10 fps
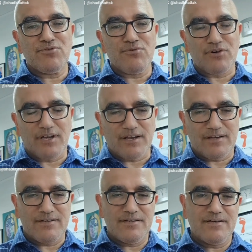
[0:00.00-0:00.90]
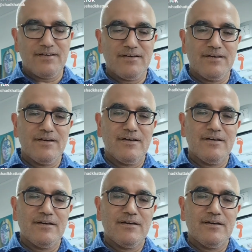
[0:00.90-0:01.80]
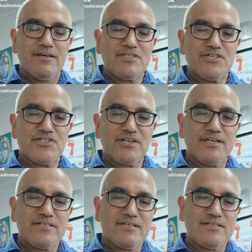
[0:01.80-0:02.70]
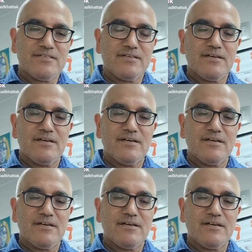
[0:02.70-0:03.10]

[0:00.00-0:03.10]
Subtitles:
walking. In such cases,